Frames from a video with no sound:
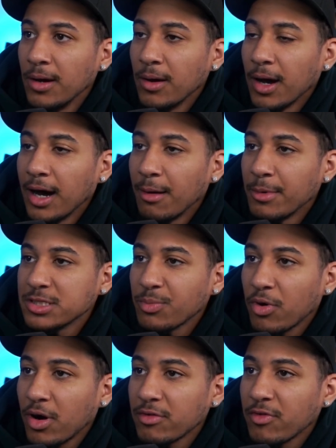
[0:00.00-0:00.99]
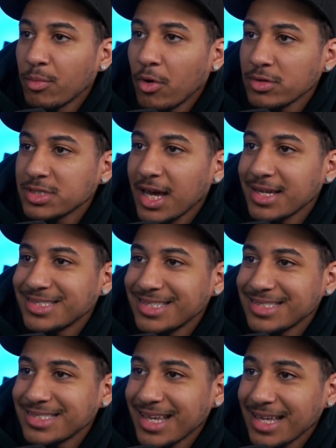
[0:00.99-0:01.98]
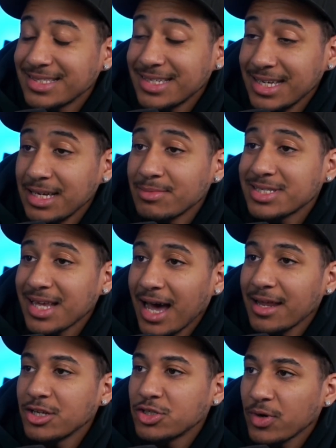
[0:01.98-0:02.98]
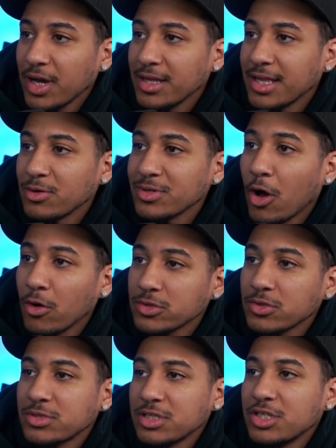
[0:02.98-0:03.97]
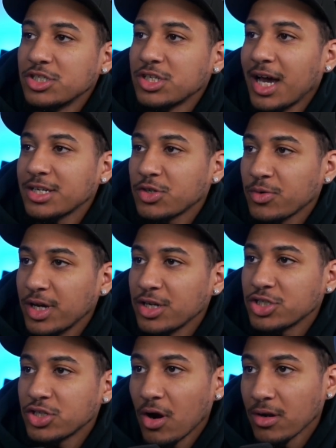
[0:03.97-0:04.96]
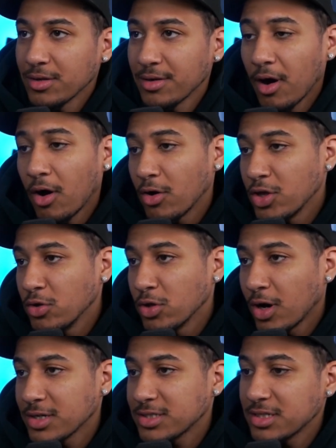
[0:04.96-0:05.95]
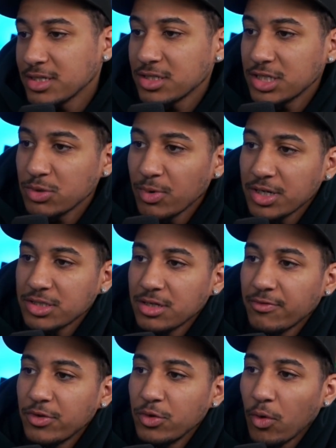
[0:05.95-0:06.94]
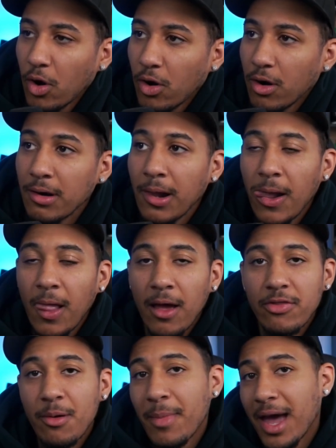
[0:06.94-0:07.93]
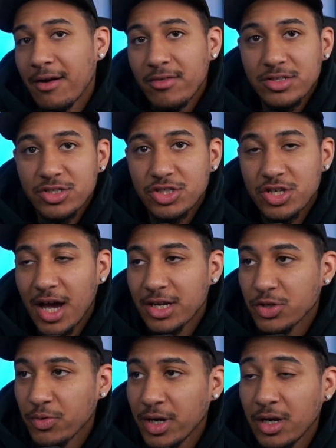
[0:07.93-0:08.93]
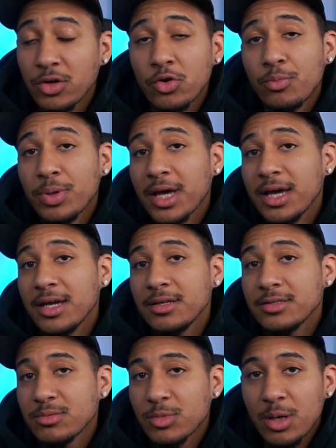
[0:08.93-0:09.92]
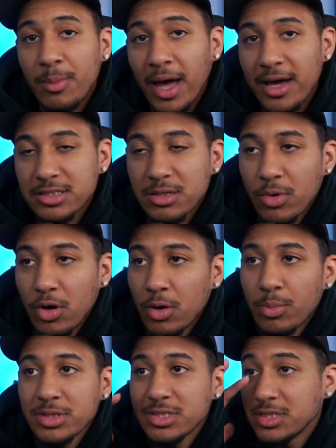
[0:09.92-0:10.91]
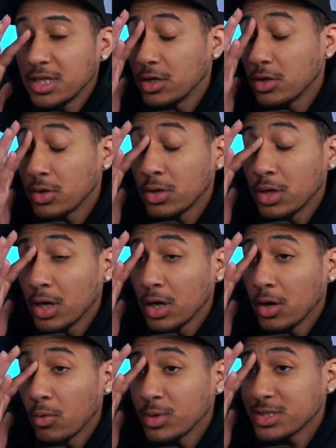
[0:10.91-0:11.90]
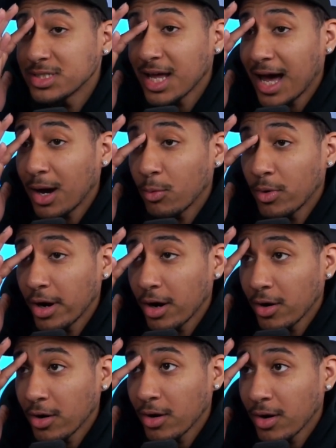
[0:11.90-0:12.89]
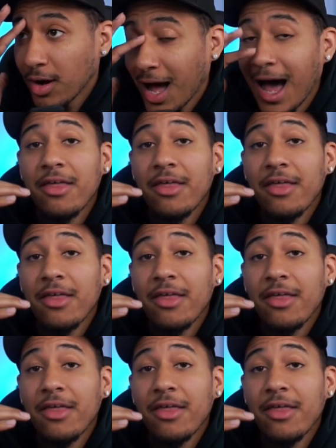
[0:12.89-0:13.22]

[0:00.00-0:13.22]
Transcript: as a part of a multi-team sign and trade that will also send Josh Green to Charlotte. All you lost in this situation, if you are the Mavericks, is Josh Green, who played some good basketball, but still was not where I